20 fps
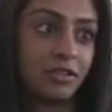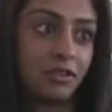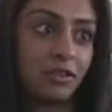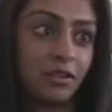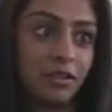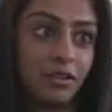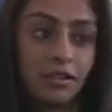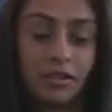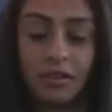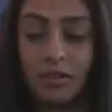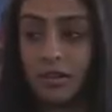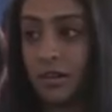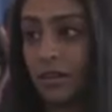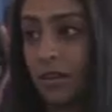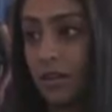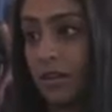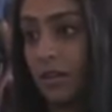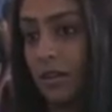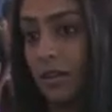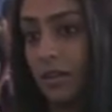
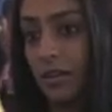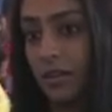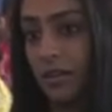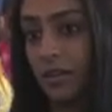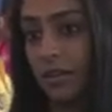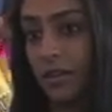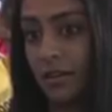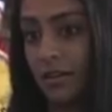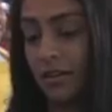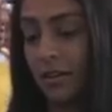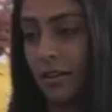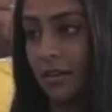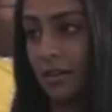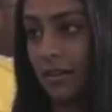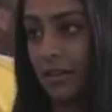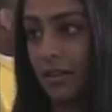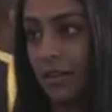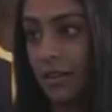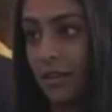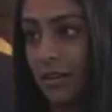
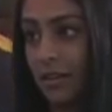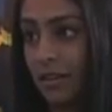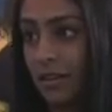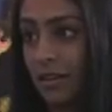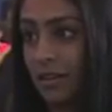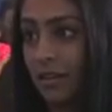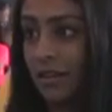No words are spoken by the person on screen.